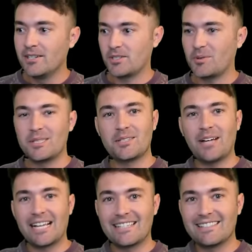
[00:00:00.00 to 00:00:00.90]
so he still
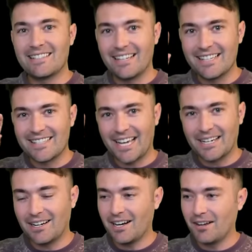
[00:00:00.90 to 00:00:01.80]
has his, his
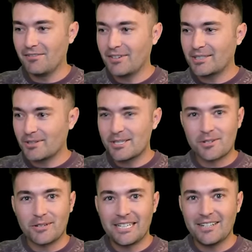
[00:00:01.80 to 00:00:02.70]
like uh, victory
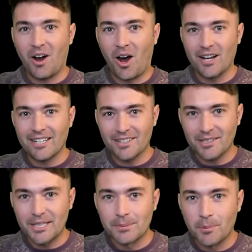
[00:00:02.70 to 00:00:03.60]
screen on the
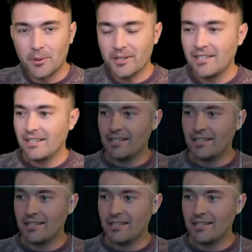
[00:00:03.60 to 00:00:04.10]
leaderboard.